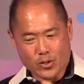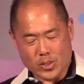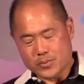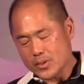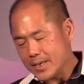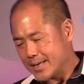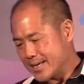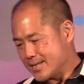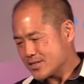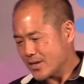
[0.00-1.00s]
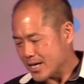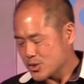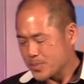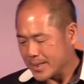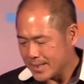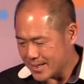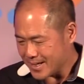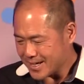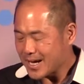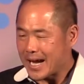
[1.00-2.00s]
CryptoKitties has been
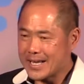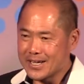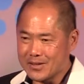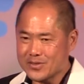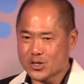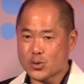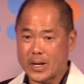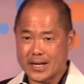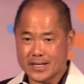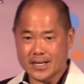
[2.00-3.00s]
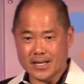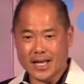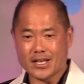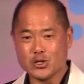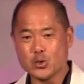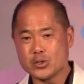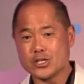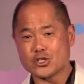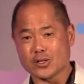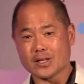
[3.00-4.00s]
kind enough to create a new
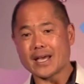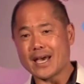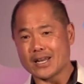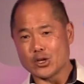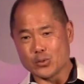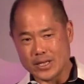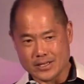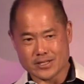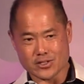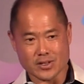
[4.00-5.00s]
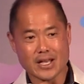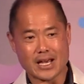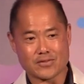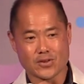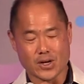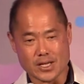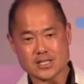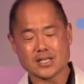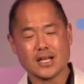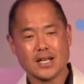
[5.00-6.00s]
digital cat, a unique digital cat for
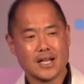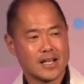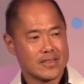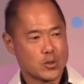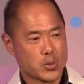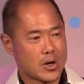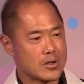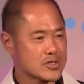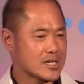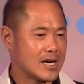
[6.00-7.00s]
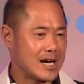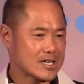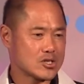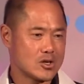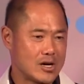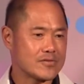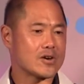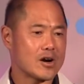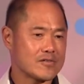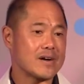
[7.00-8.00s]
us that we're also going to auction off
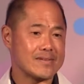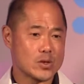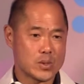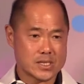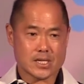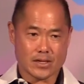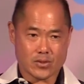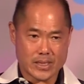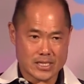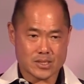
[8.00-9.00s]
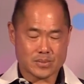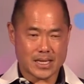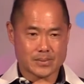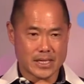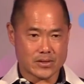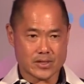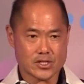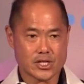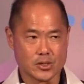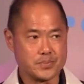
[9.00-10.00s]
for our 501c3 sometime later
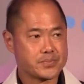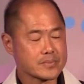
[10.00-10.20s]
this year.